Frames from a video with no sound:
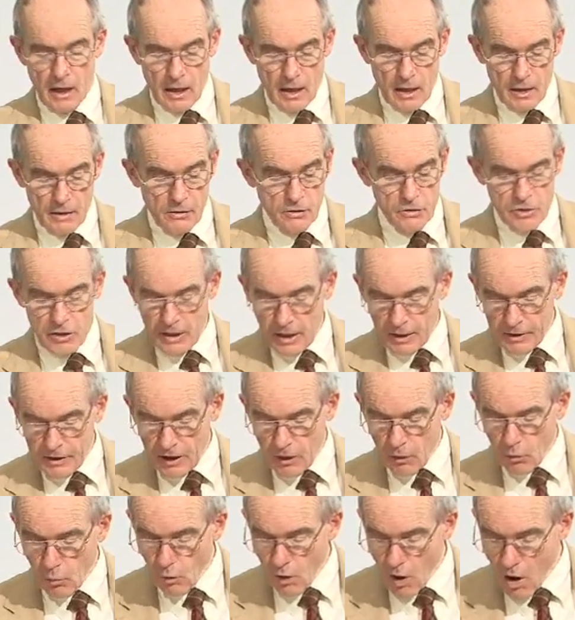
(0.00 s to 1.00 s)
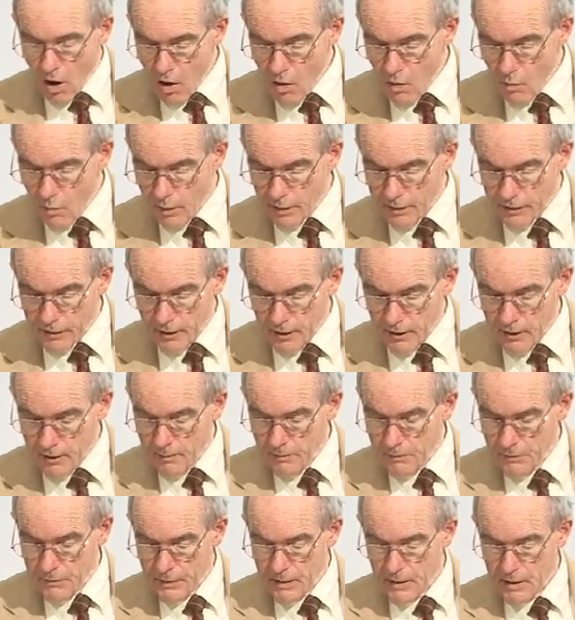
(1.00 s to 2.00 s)
Uh, there's nothing wrong with
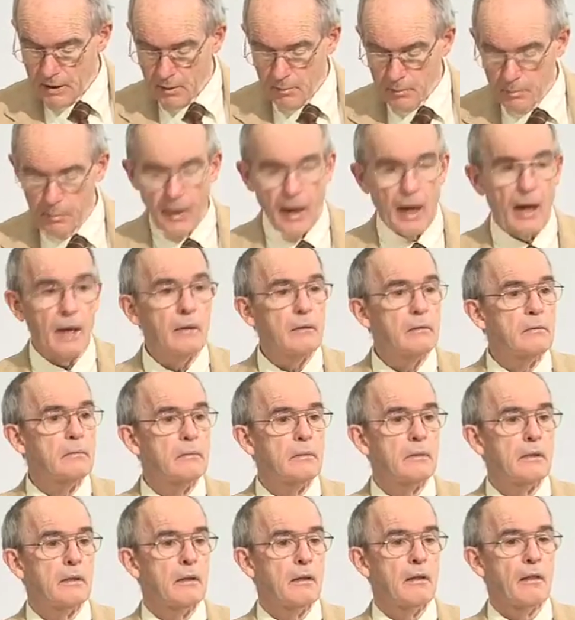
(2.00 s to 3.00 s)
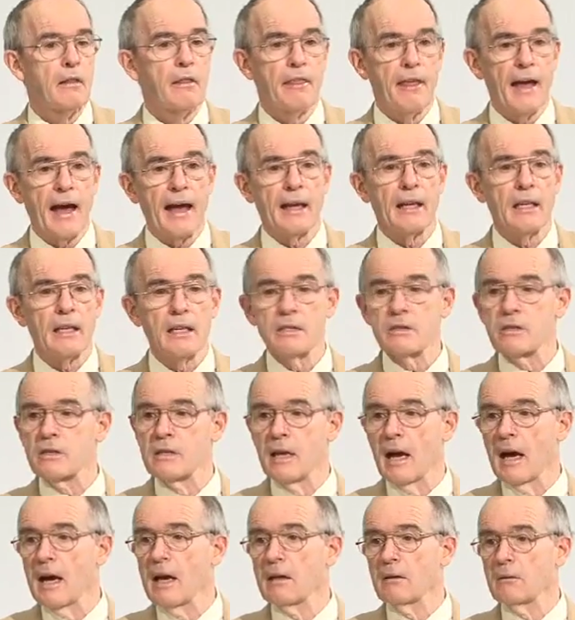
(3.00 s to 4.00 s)
it, but that is
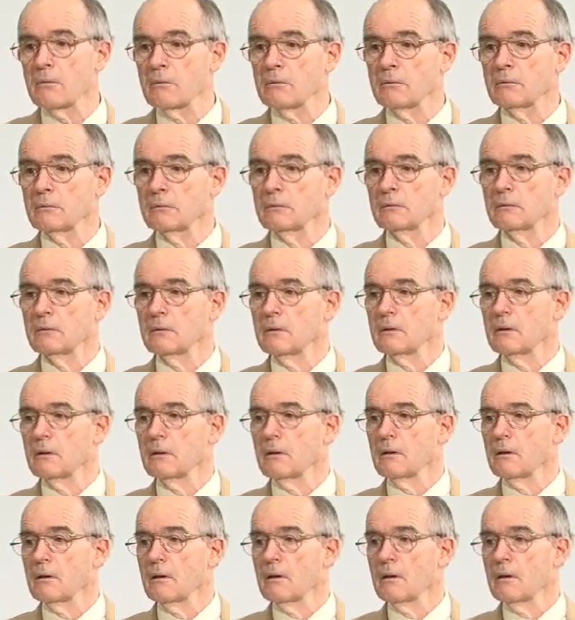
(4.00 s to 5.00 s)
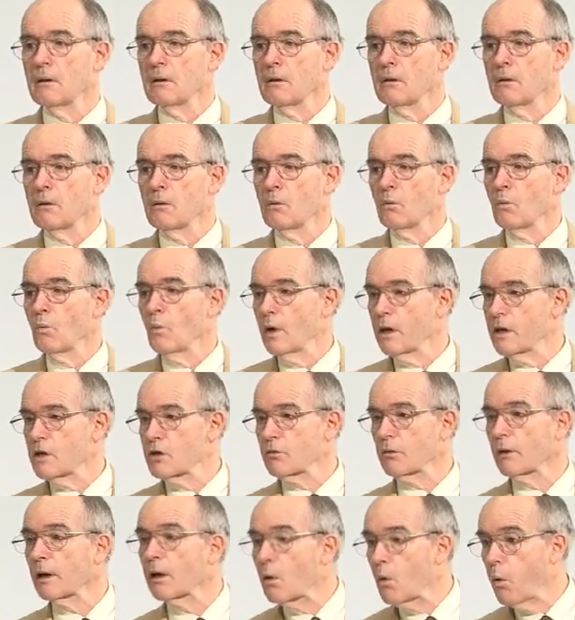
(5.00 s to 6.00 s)
not what
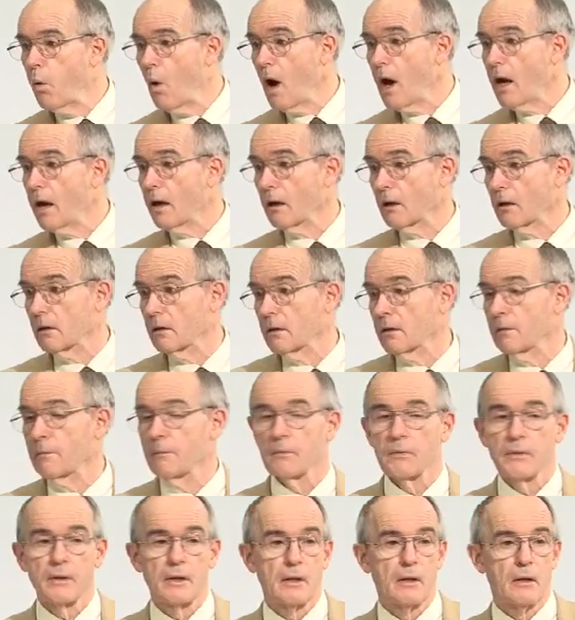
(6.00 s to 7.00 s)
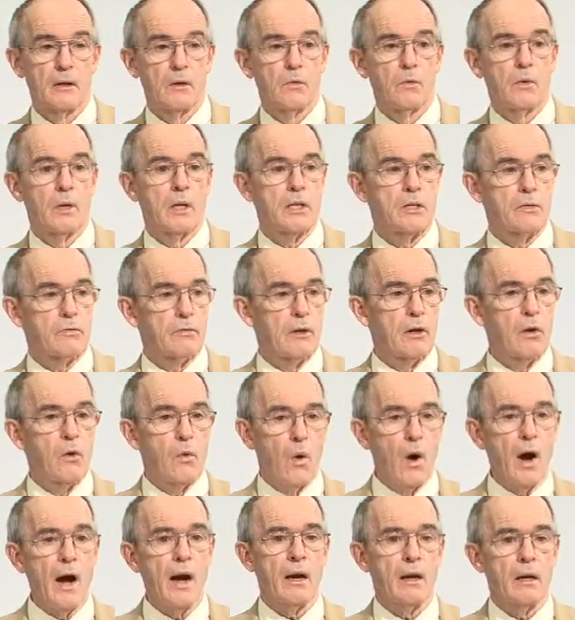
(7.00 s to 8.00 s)
is required. What is
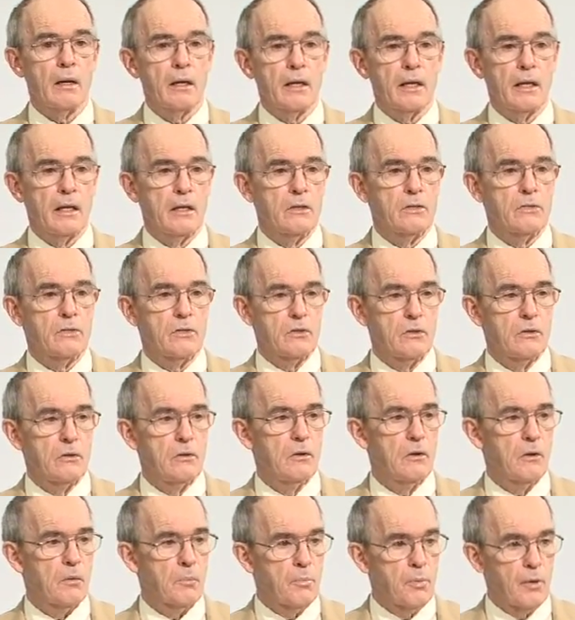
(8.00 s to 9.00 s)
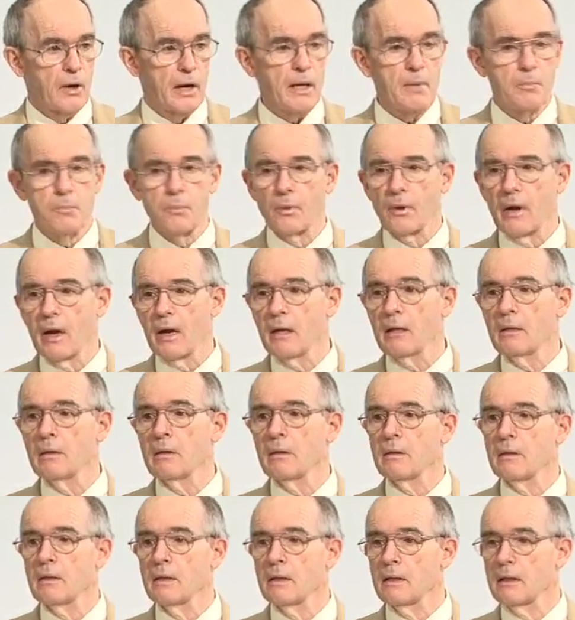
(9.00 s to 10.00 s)
required is to break
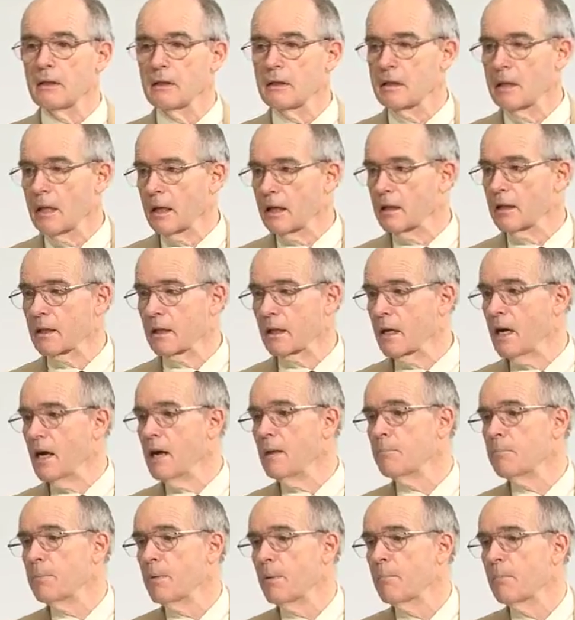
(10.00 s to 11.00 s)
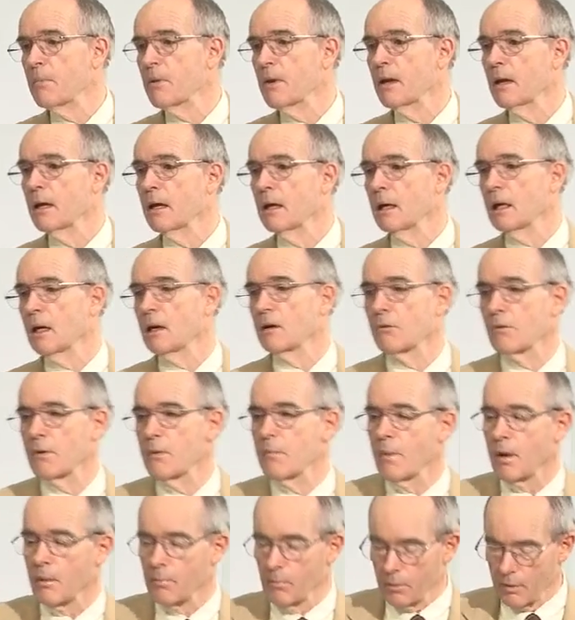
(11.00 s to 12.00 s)
bread, take the cup in
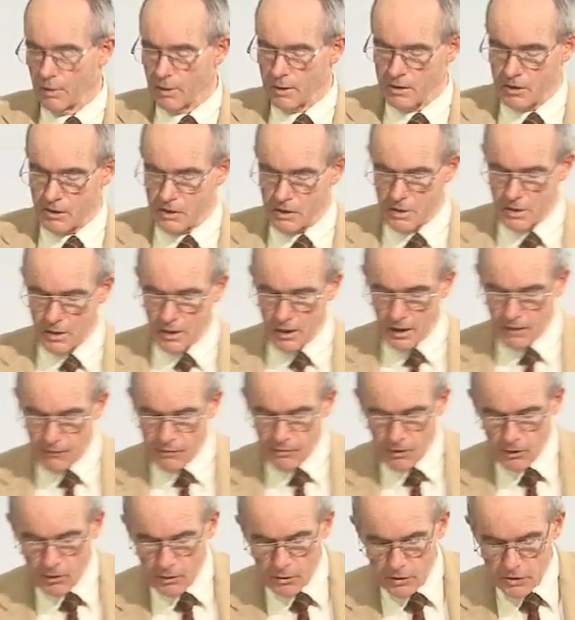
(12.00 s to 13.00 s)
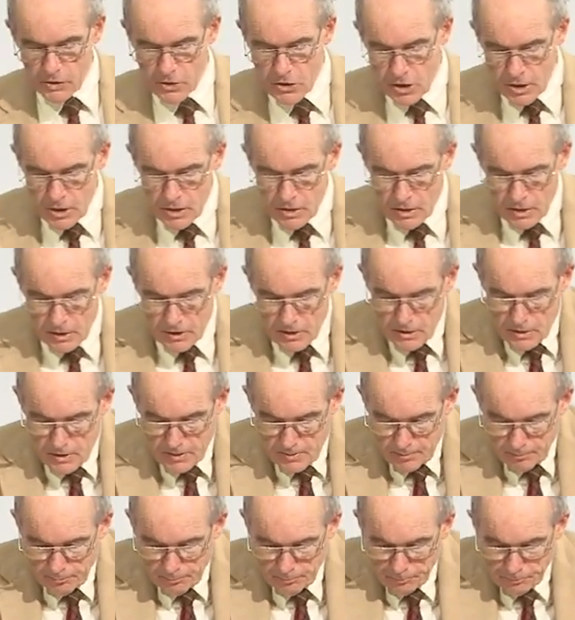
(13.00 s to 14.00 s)
remembrance of the Lord
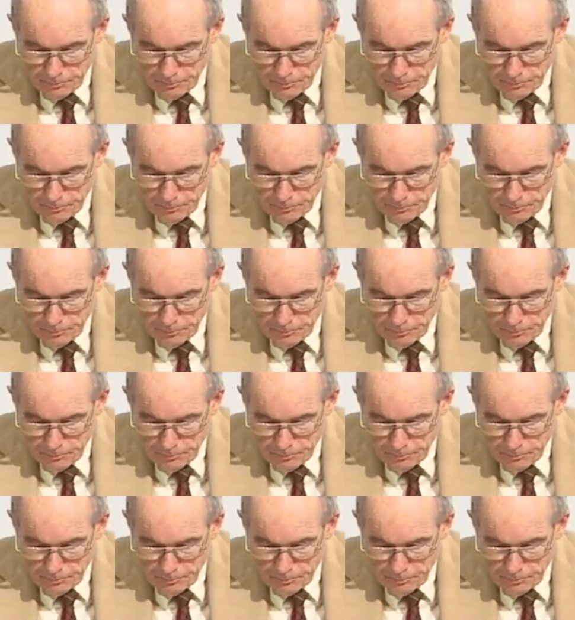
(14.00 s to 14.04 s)
Jesus.